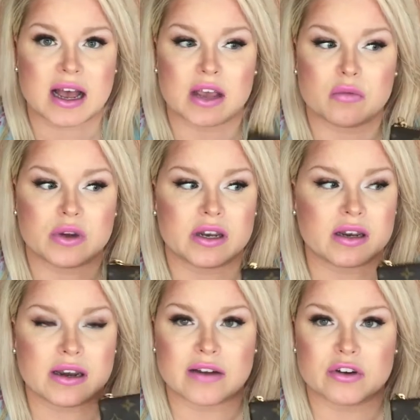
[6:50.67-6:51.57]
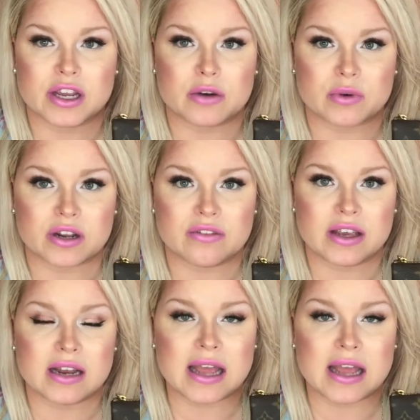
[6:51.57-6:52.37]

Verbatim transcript: I would never get rid of it.